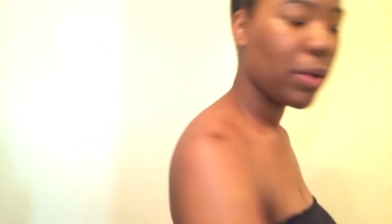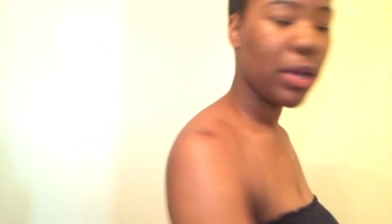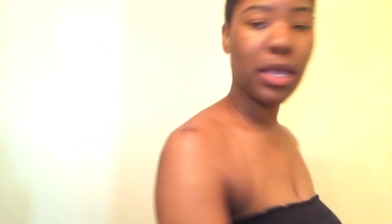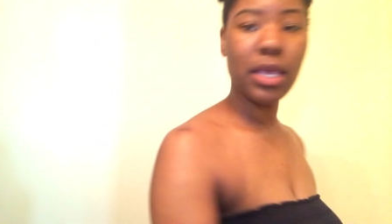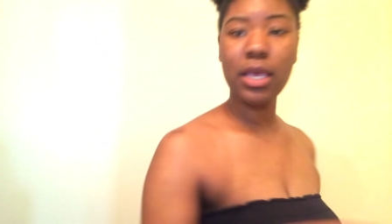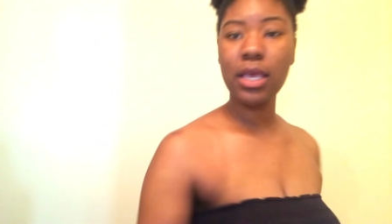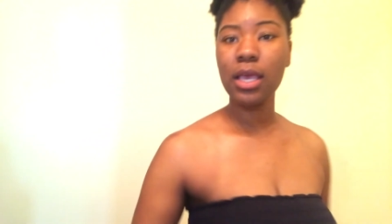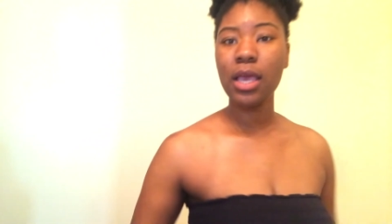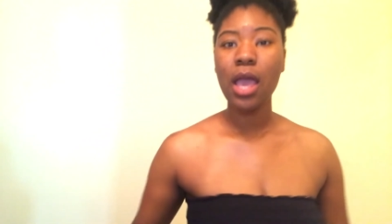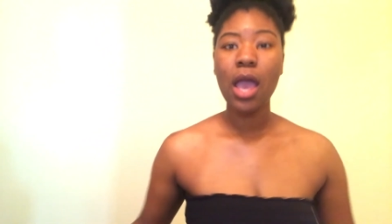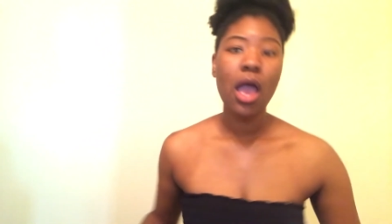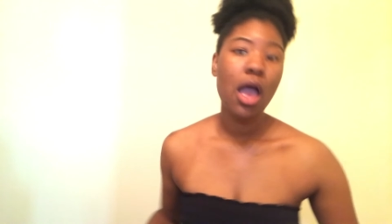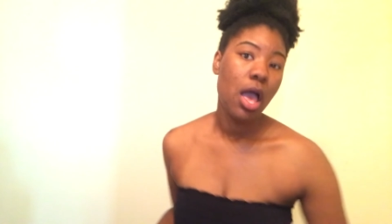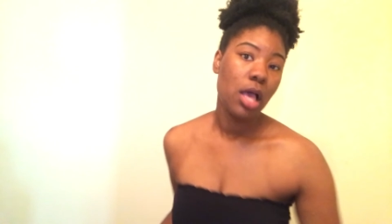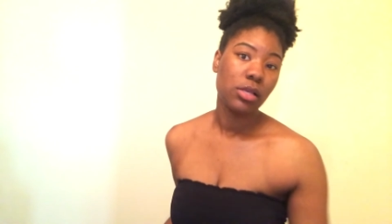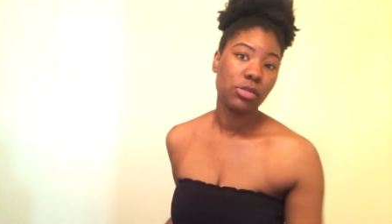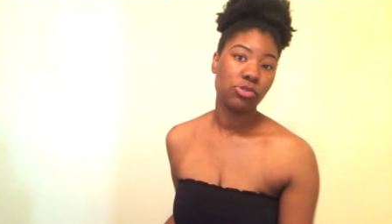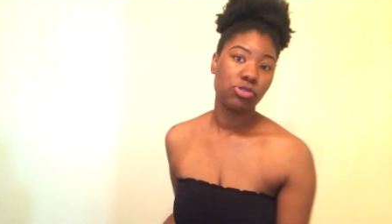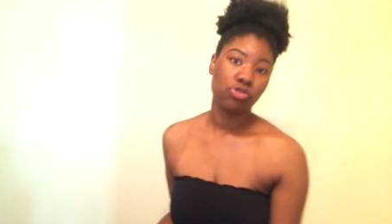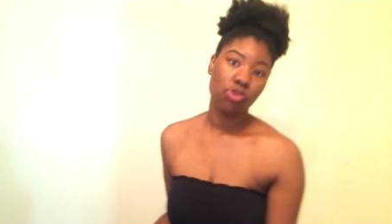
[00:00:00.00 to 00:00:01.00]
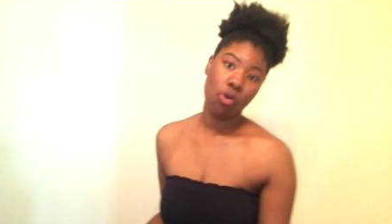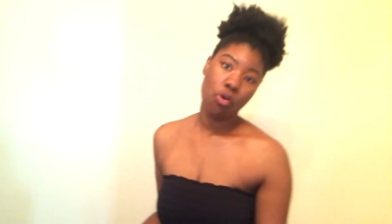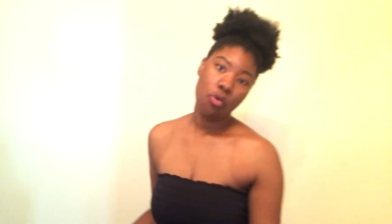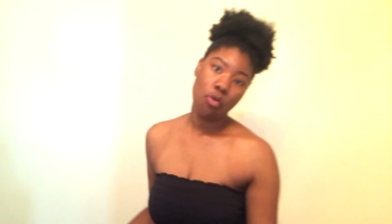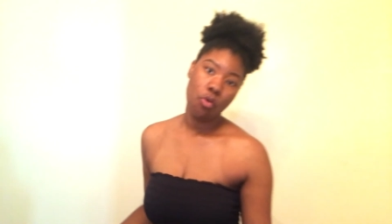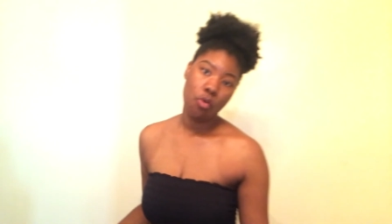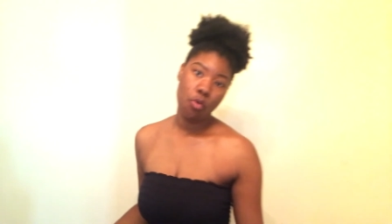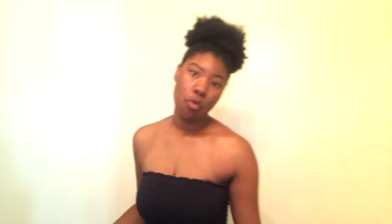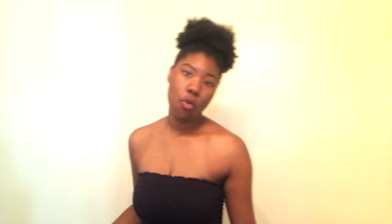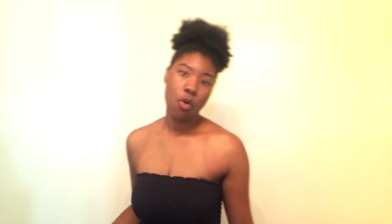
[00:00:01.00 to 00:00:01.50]
chicken wing.
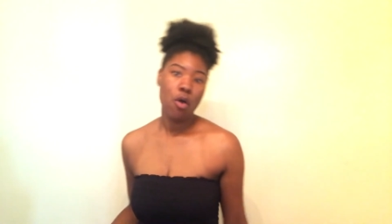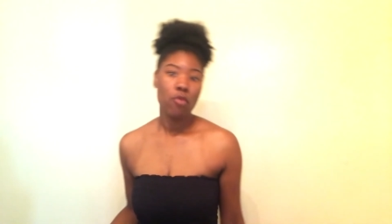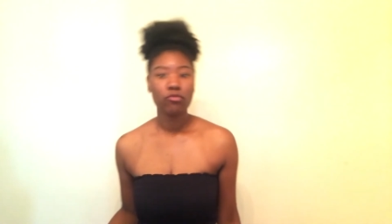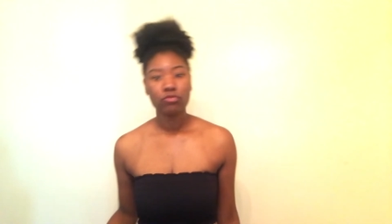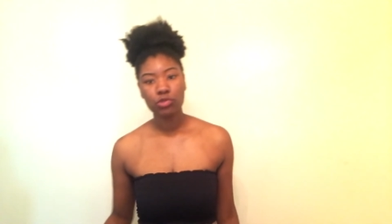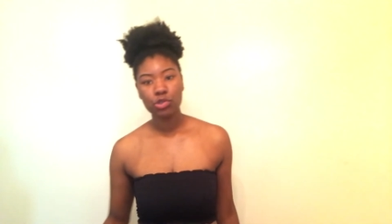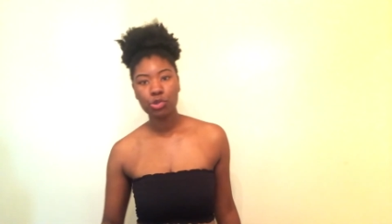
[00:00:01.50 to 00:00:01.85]
So